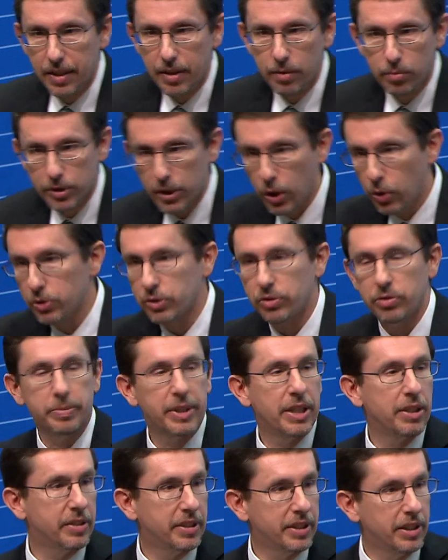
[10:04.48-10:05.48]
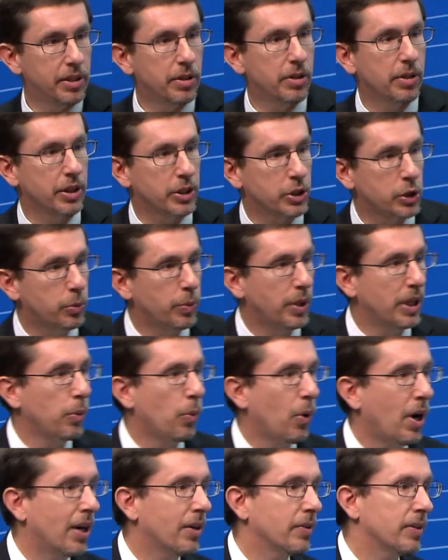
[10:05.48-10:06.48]
the results from year to year are going to swing
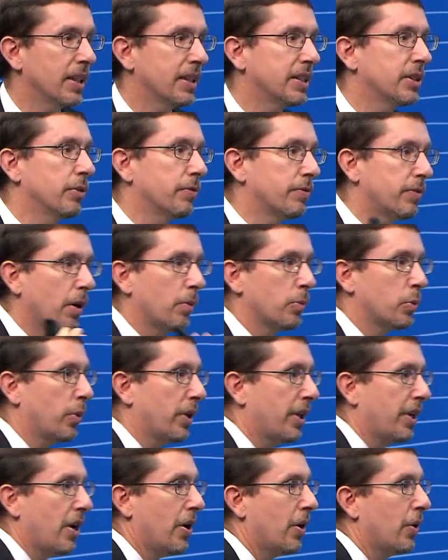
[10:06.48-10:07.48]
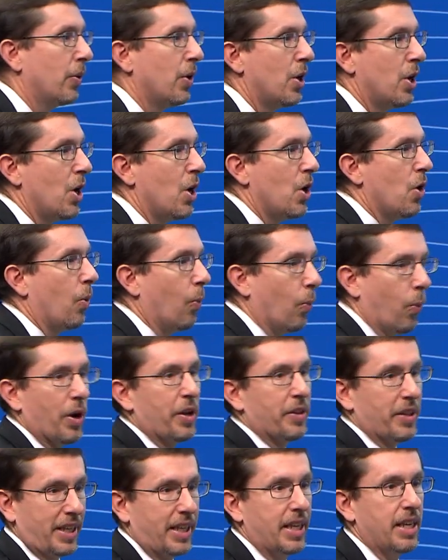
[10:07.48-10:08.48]
wildly. So firms want to know what
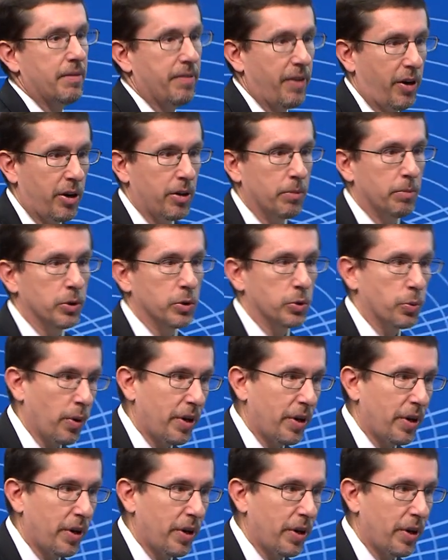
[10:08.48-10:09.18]
are the key variables?